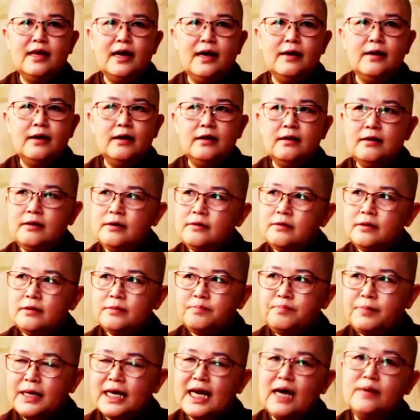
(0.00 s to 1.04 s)
they
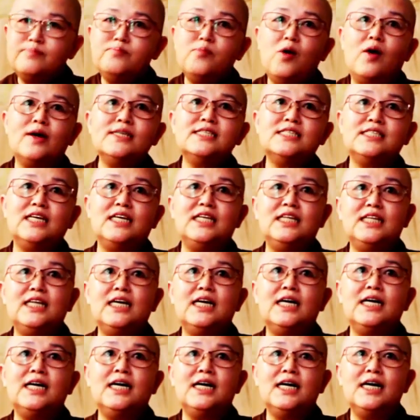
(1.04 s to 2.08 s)
become more
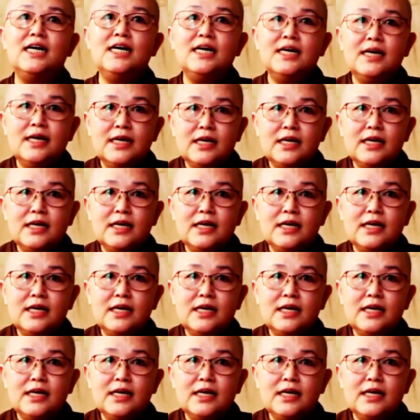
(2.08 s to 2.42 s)
senior,